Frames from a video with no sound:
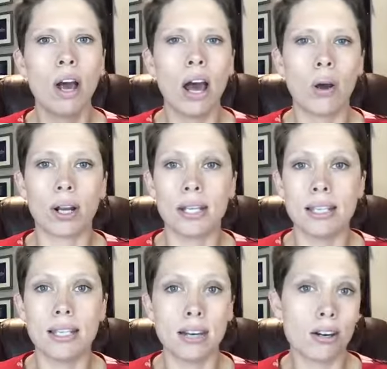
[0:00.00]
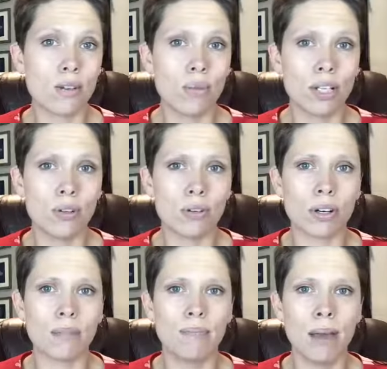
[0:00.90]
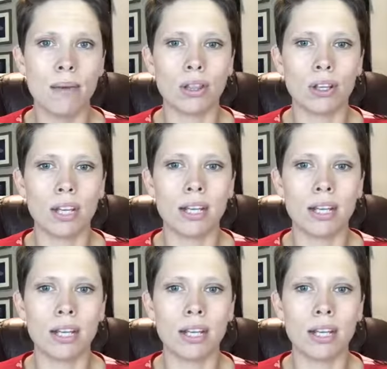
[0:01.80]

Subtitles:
or consider when you're maybe looking